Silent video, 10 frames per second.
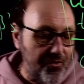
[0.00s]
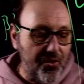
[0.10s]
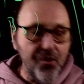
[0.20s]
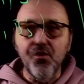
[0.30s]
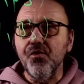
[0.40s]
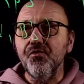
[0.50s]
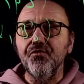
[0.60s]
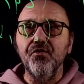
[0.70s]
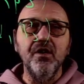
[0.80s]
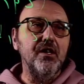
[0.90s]

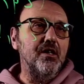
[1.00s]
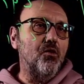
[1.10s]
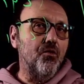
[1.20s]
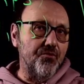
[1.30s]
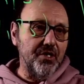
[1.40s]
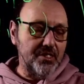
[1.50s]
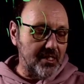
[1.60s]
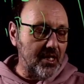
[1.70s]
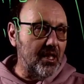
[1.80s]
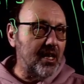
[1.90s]
curve of this
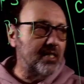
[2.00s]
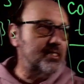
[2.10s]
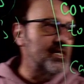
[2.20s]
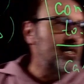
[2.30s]
class,